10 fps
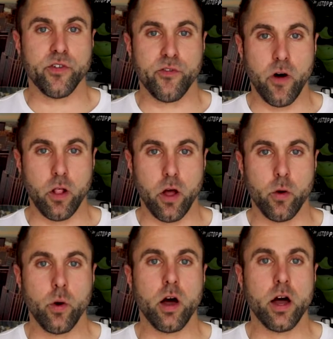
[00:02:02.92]

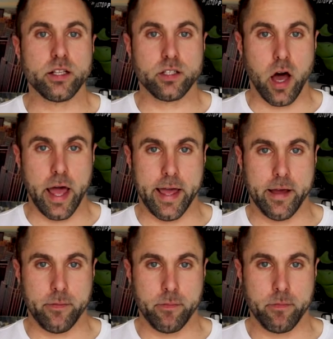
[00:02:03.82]
follow a
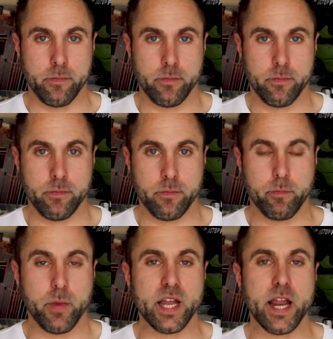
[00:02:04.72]
diet,
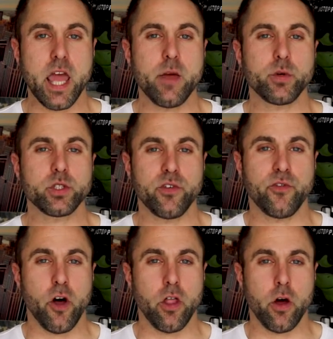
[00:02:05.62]
being able to
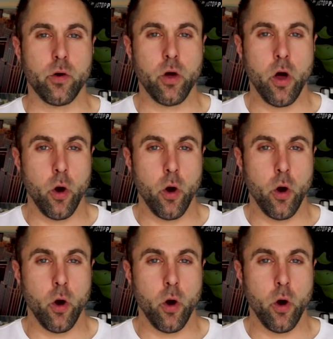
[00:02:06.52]
follow